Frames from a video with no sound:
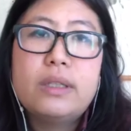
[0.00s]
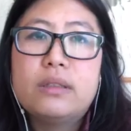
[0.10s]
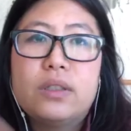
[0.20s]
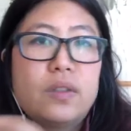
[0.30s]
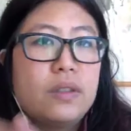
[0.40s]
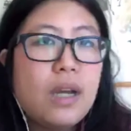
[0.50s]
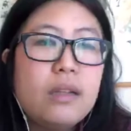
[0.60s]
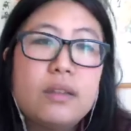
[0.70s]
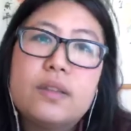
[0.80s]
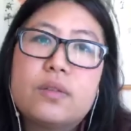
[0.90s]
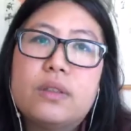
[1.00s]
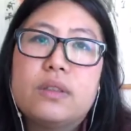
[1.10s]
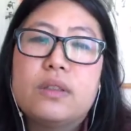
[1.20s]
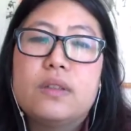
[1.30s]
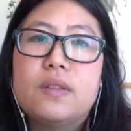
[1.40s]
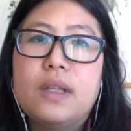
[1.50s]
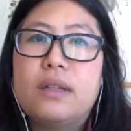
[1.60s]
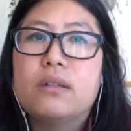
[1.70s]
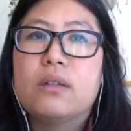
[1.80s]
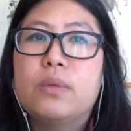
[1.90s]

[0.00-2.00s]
interior stylists or interior designer,